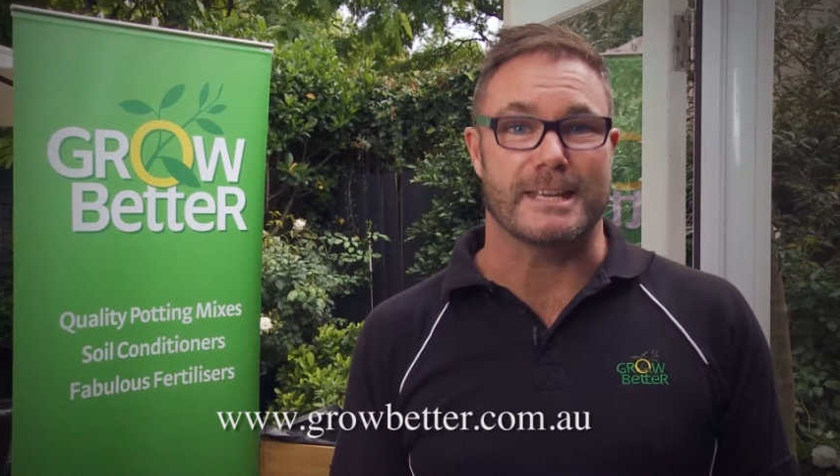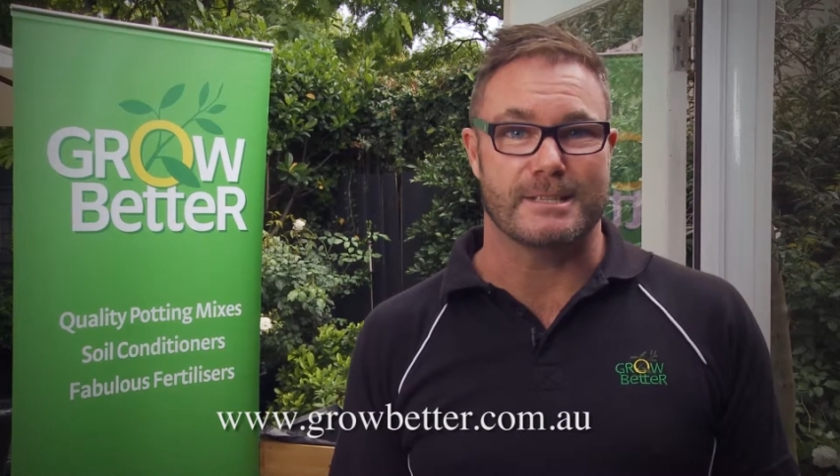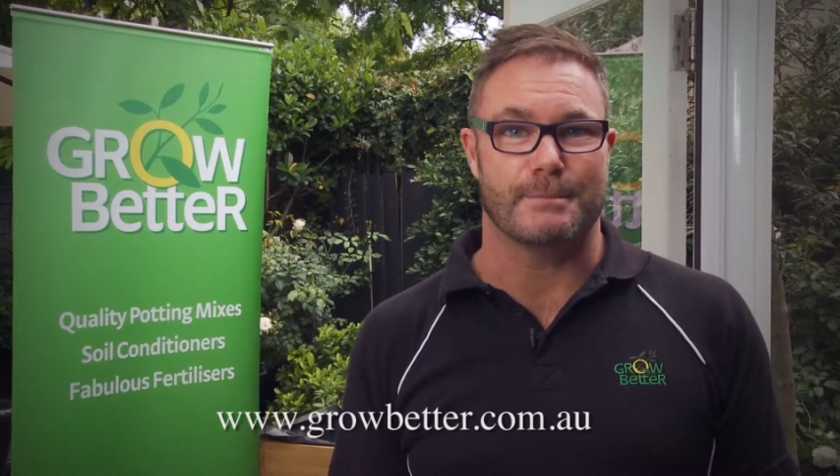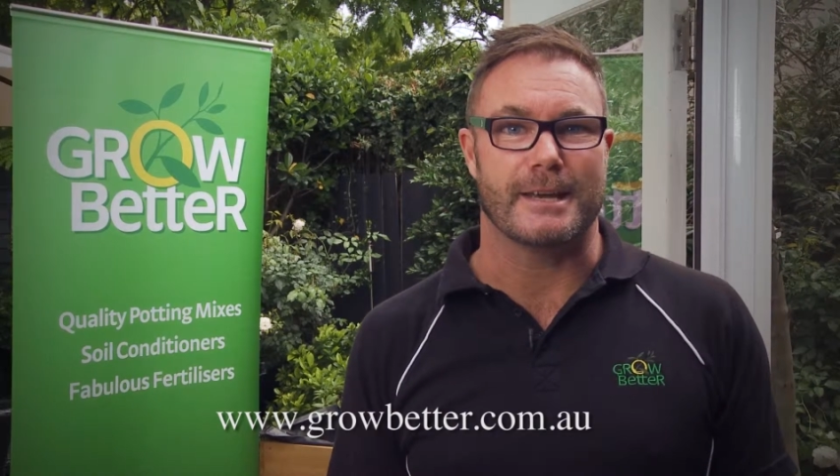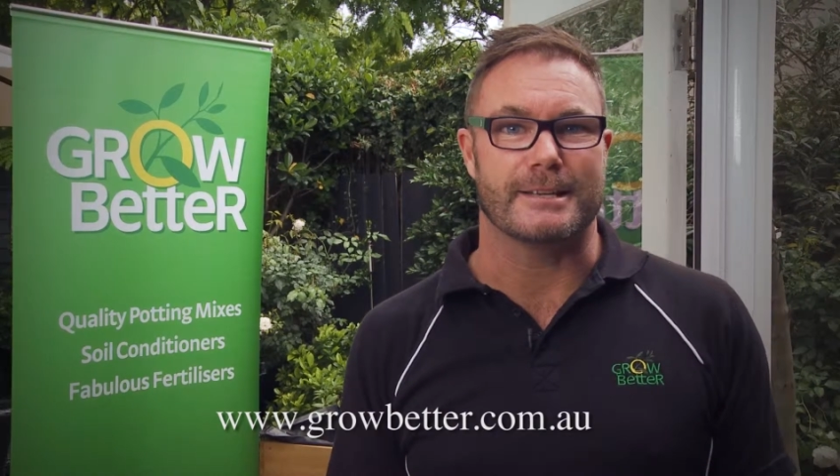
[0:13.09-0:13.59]

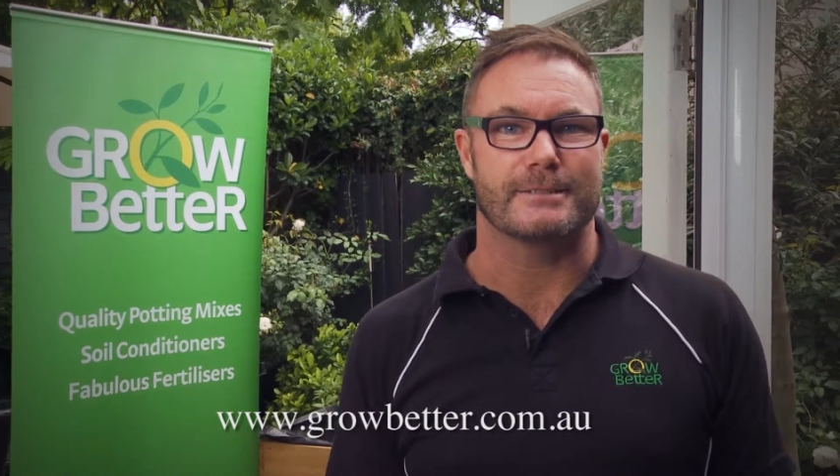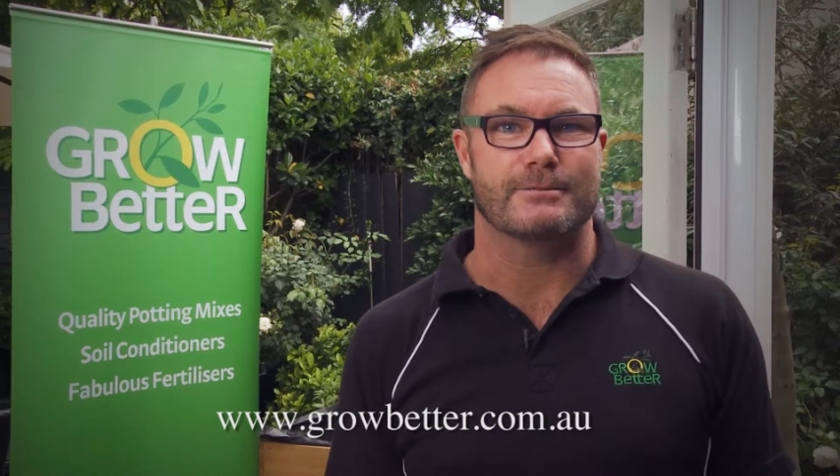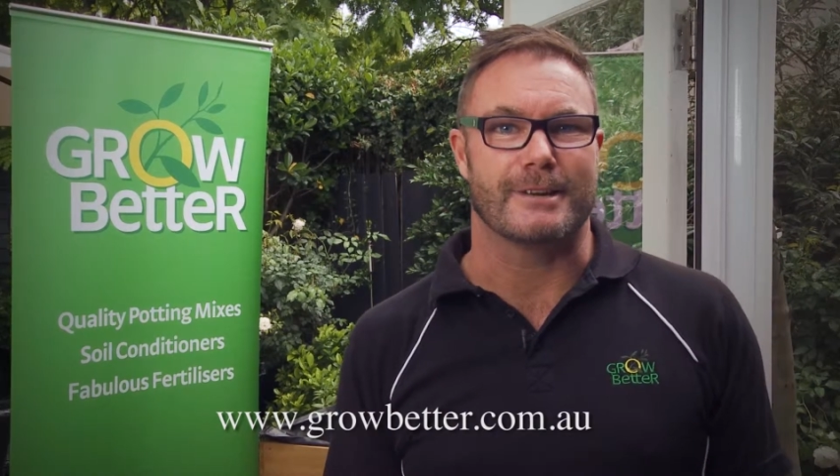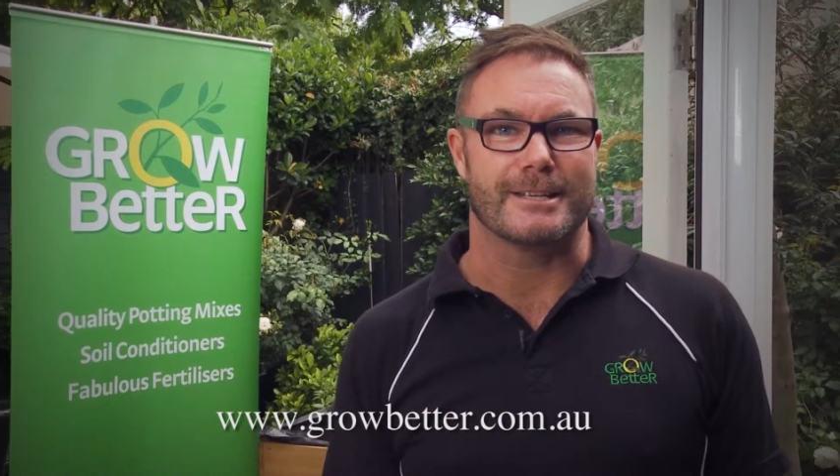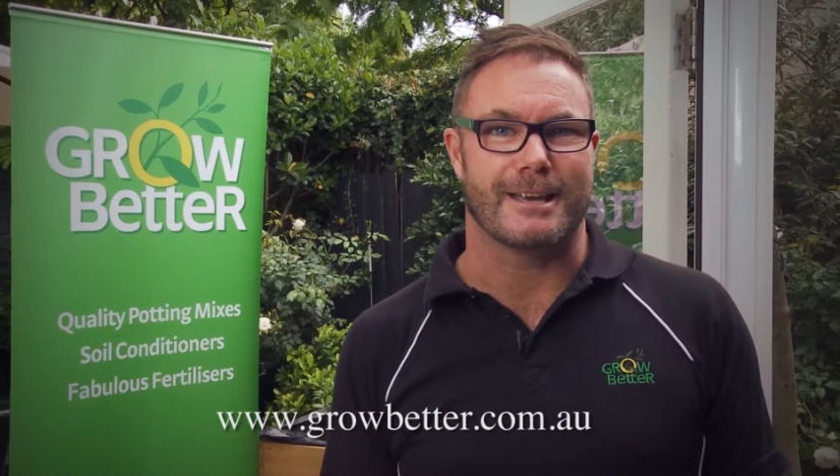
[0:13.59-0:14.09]
independent
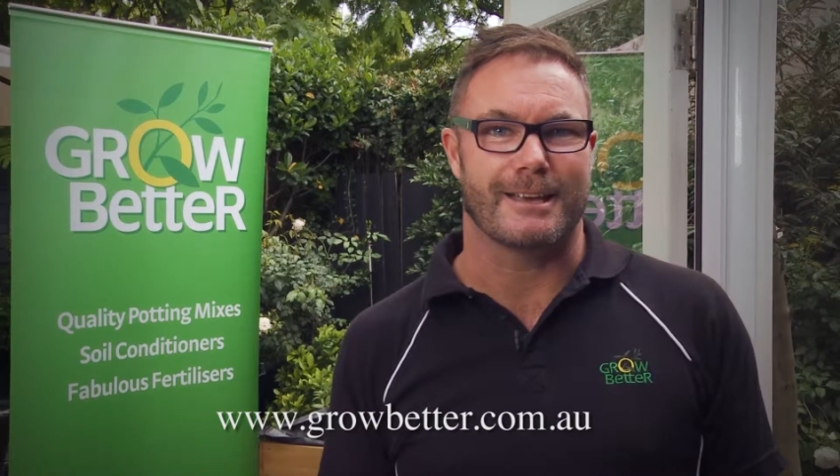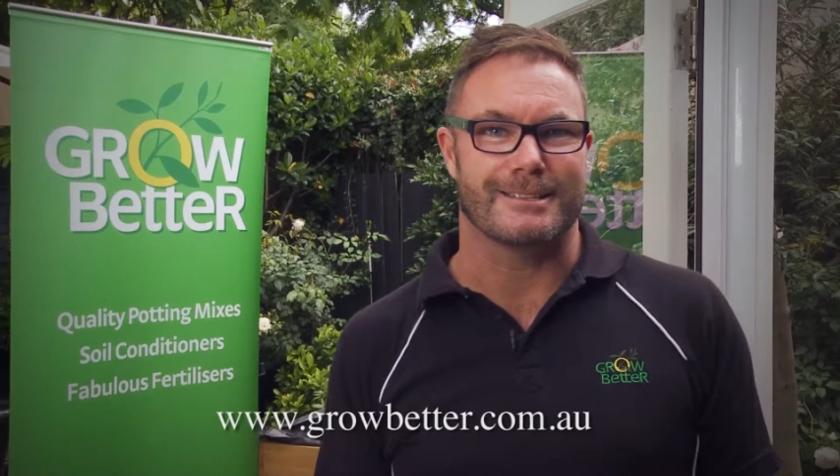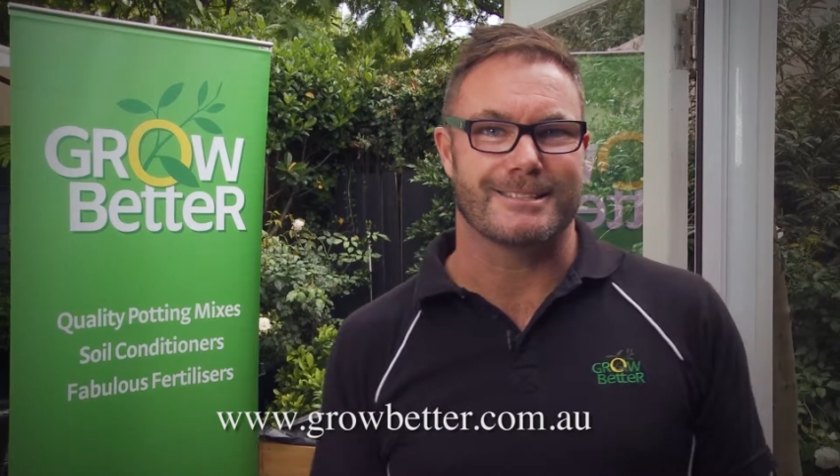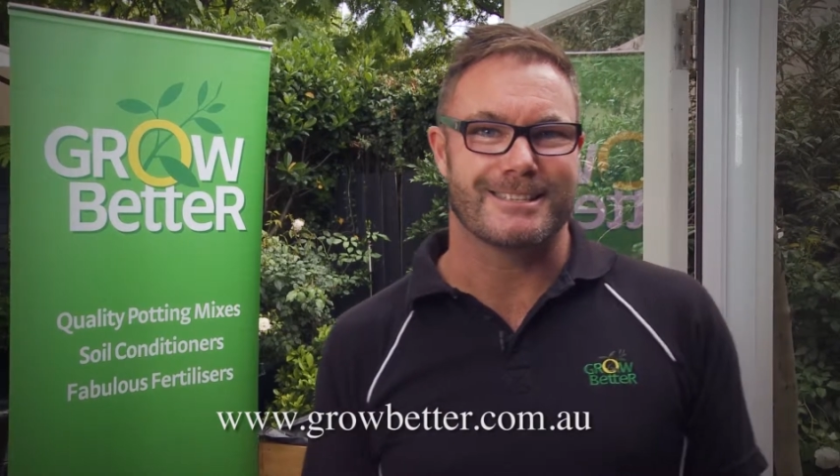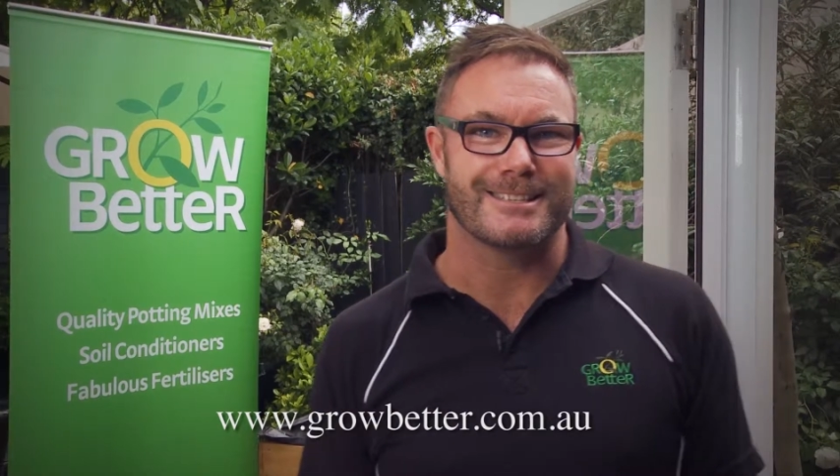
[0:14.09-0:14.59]
retailers.